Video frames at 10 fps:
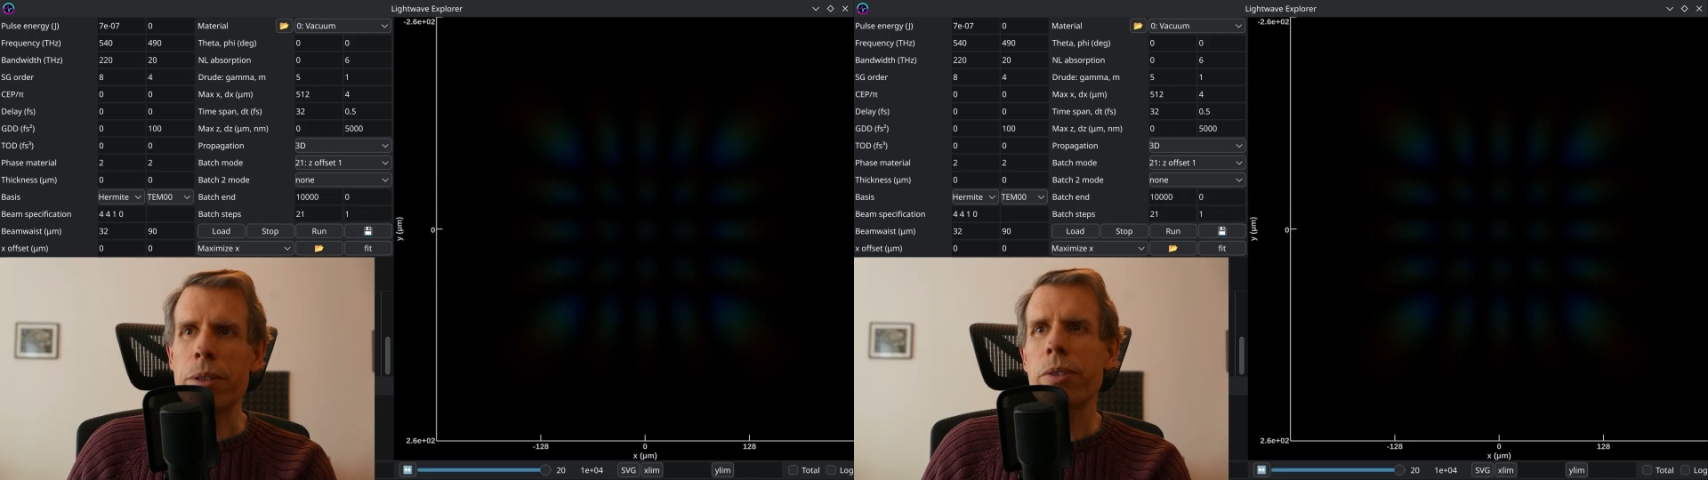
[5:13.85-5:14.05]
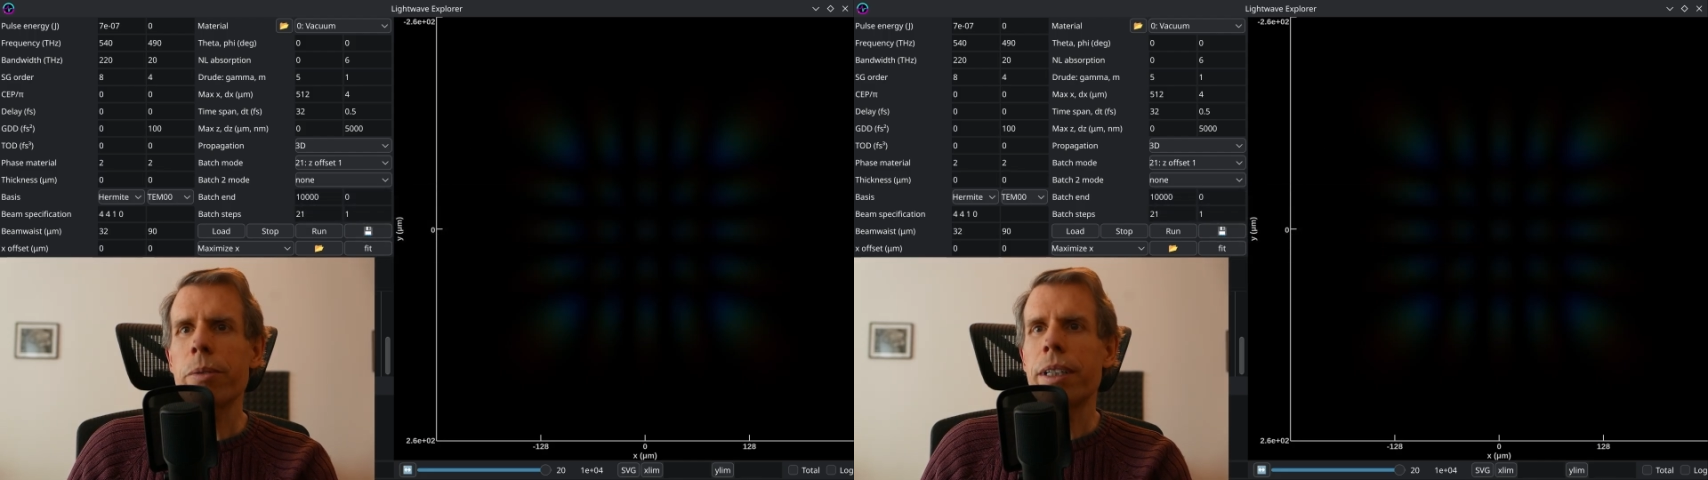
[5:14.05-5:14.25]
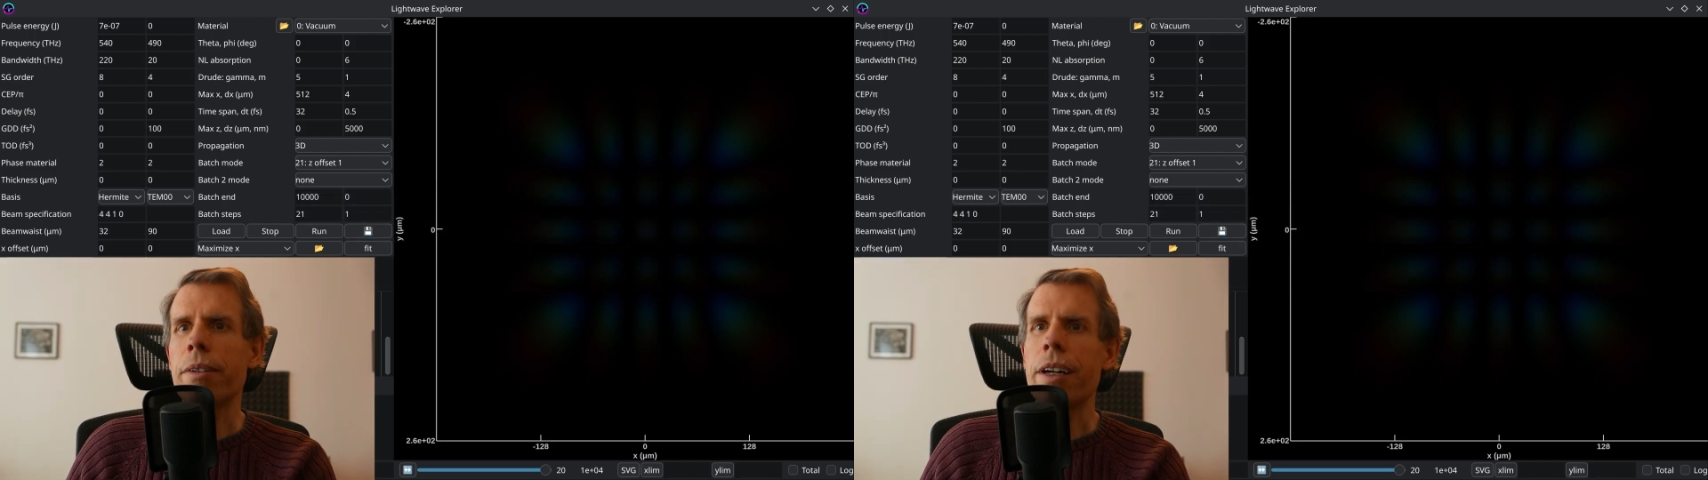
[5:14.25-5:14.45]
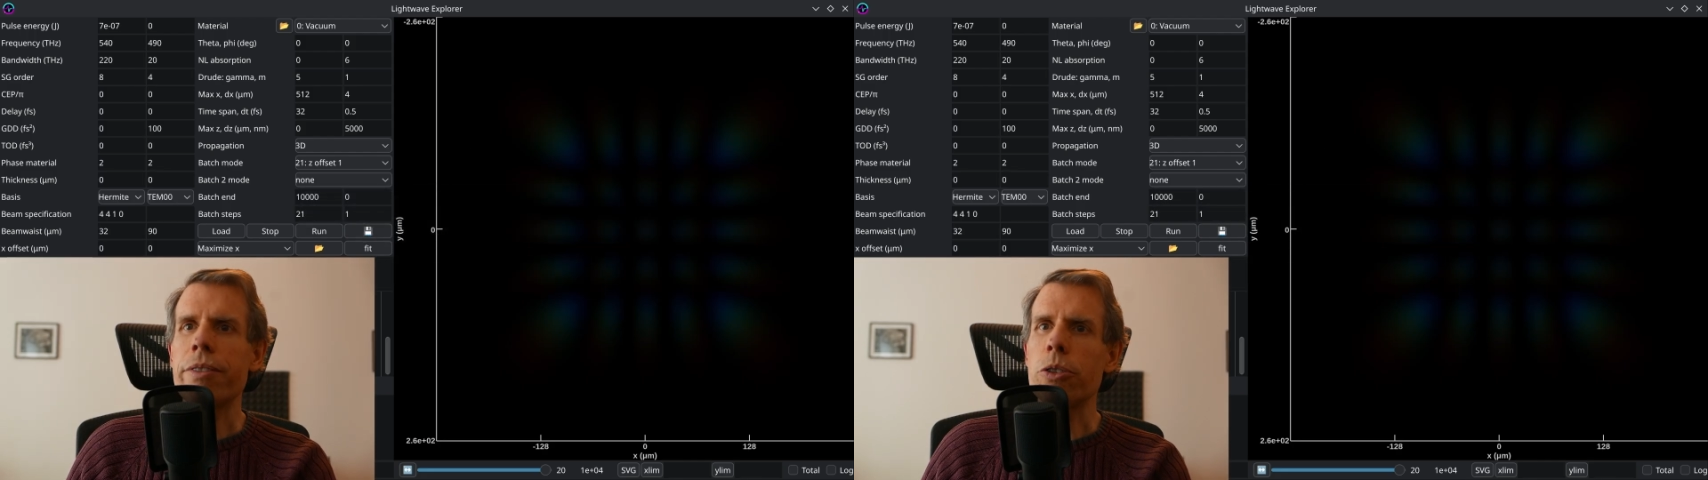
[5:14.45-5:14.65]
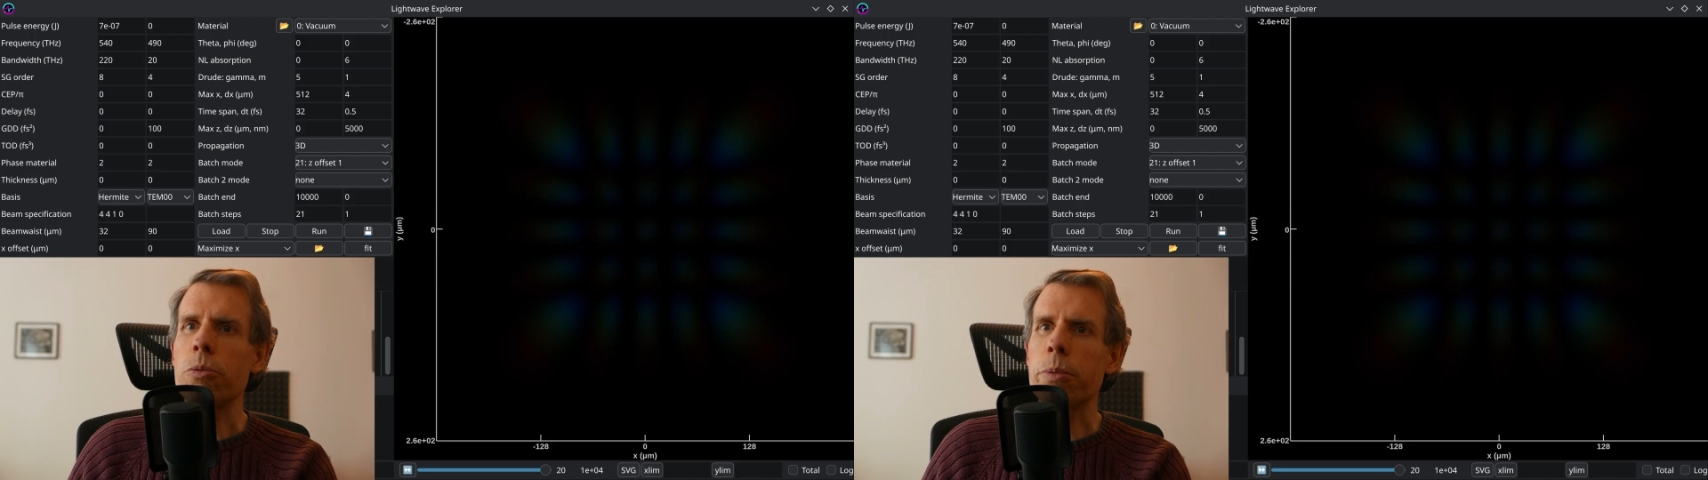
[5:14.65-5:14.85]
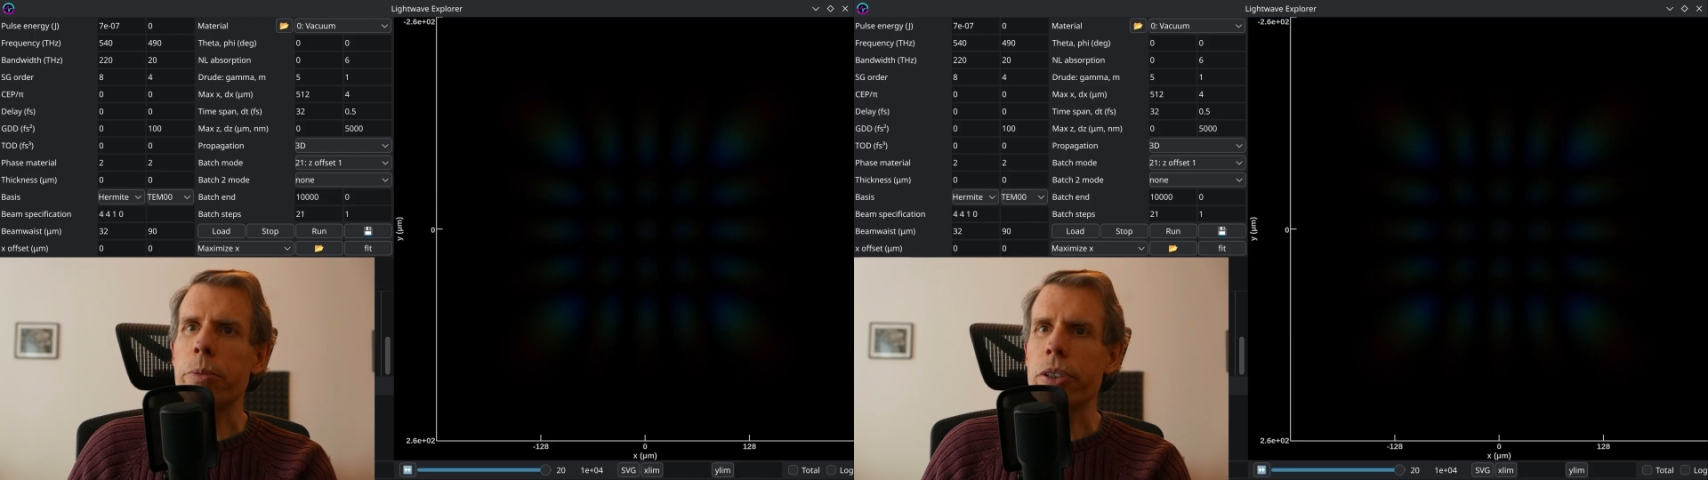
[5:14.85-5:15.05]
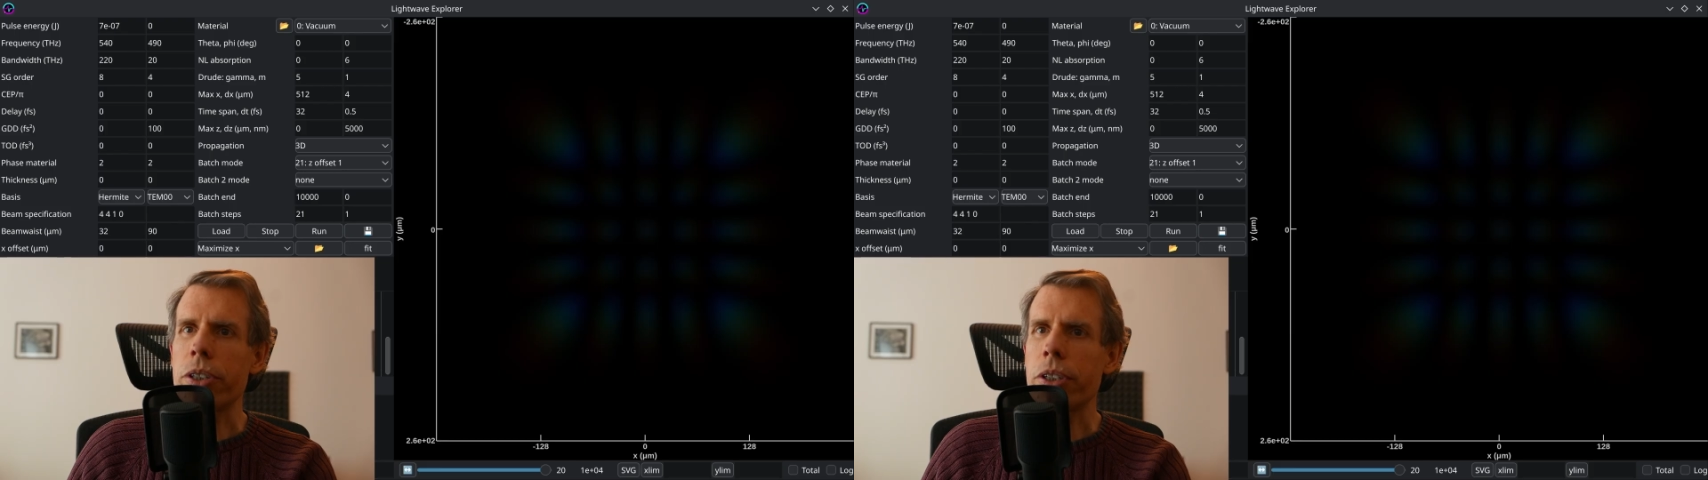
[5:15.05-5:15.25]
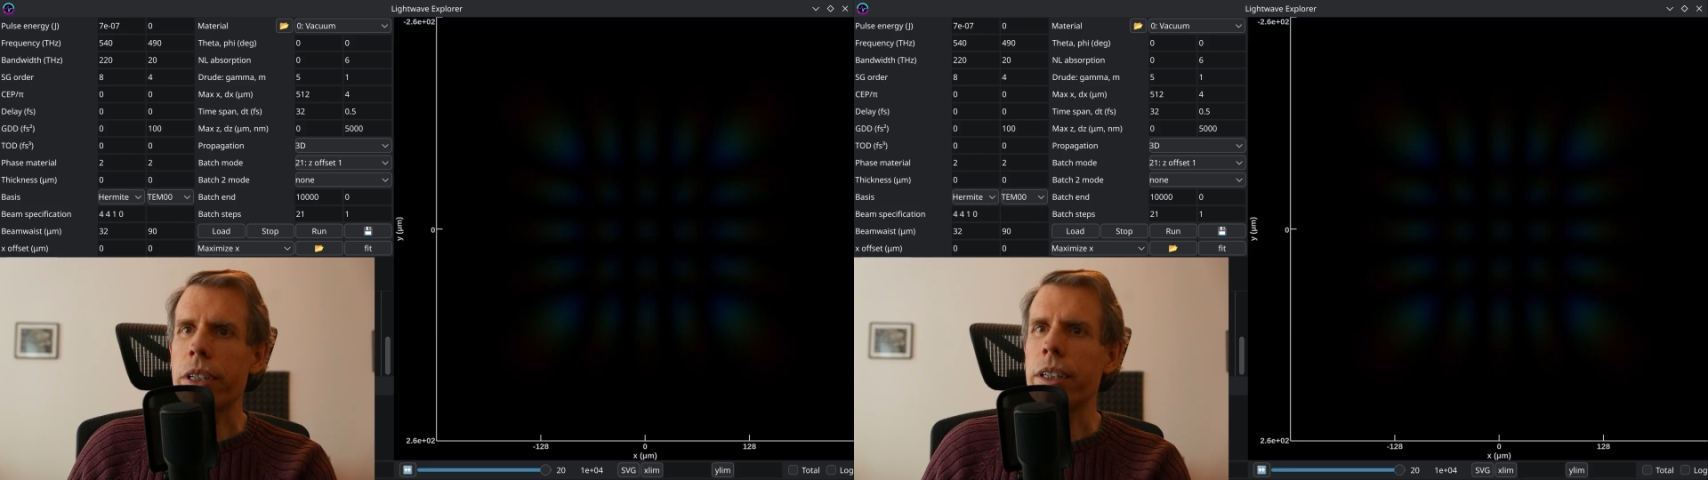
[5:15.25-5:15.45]
It's only when you have a
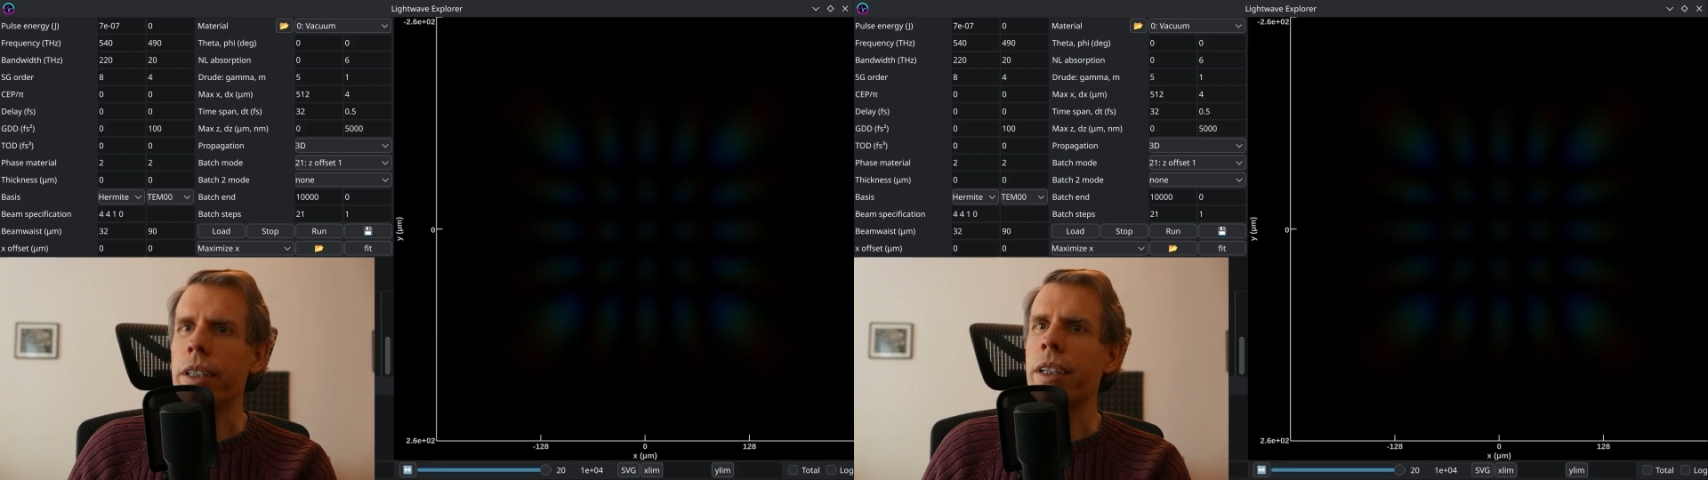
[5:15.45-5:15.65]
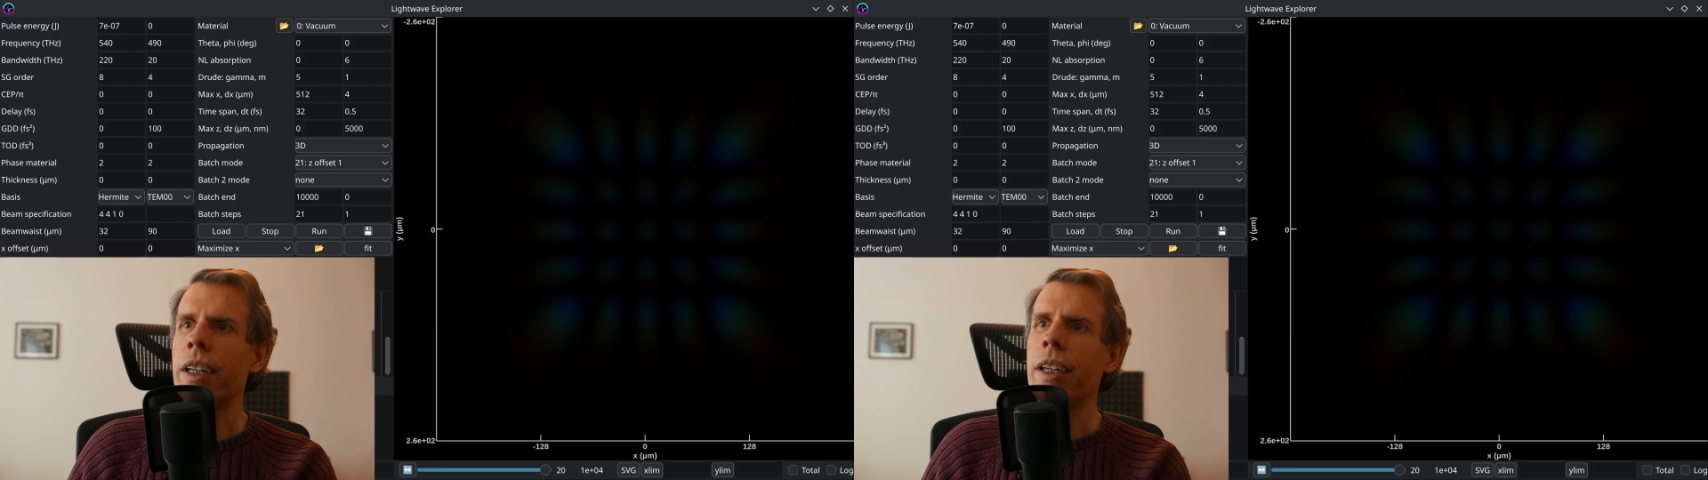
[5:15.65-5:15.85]
superposition